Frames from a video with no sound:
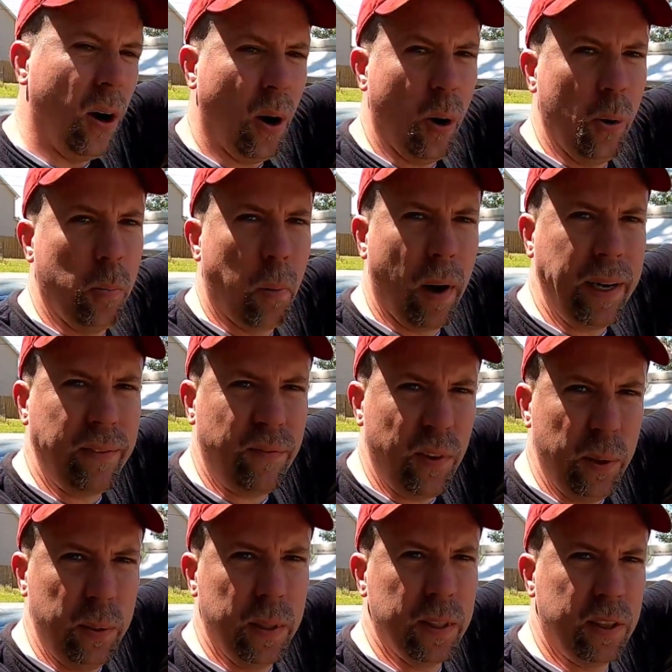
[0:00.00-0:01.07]
Old brake
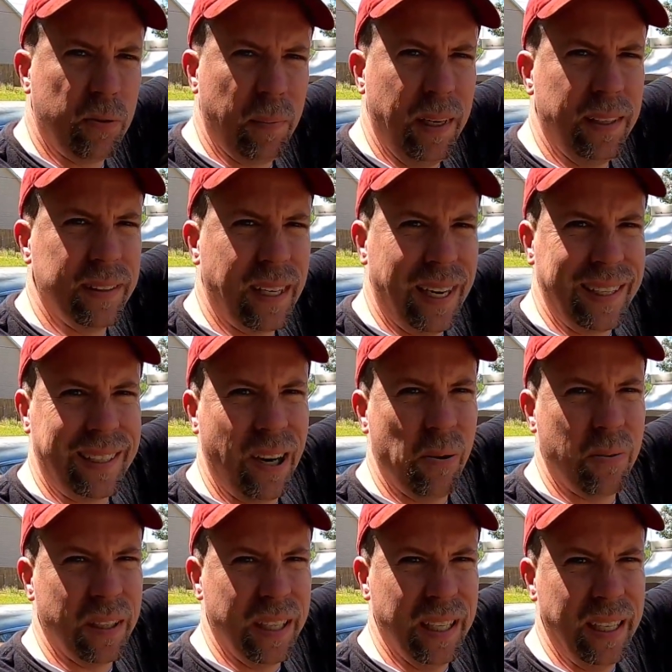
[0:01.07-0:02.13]
fluid smells like
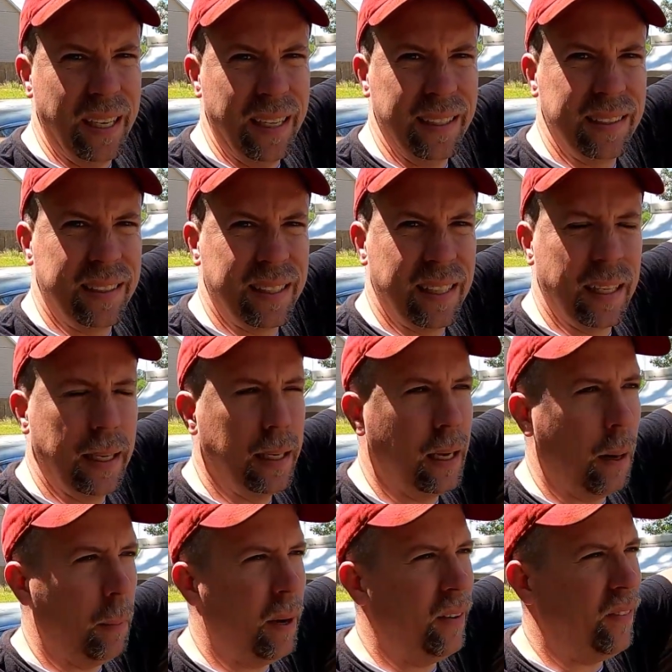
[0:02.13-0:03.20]
coconuts.
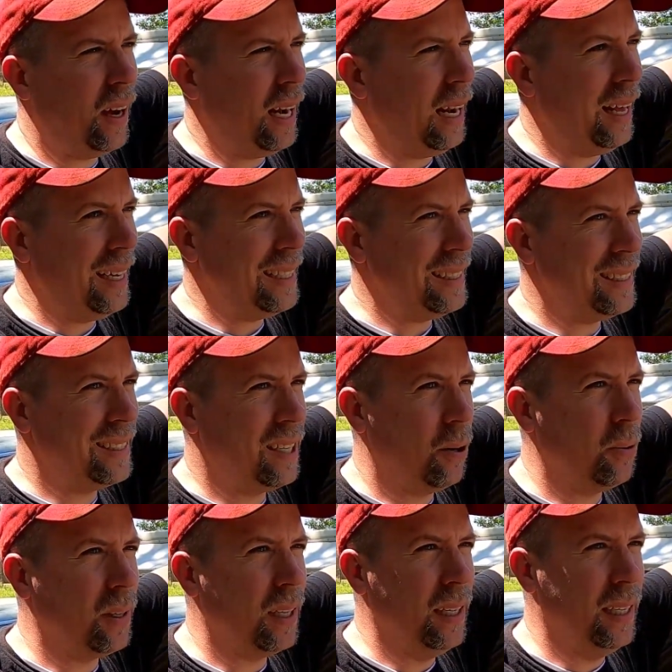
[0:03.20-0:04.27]
I mean, if I liked
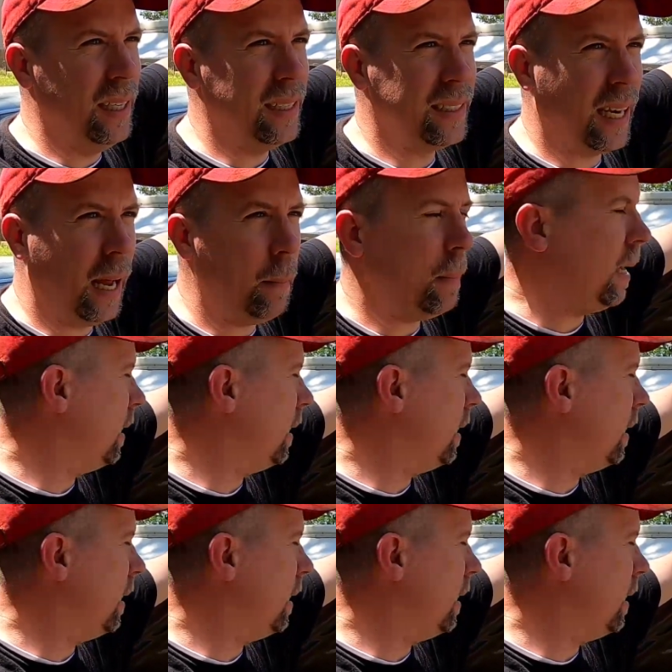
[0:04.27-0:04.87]
coconuts, I'd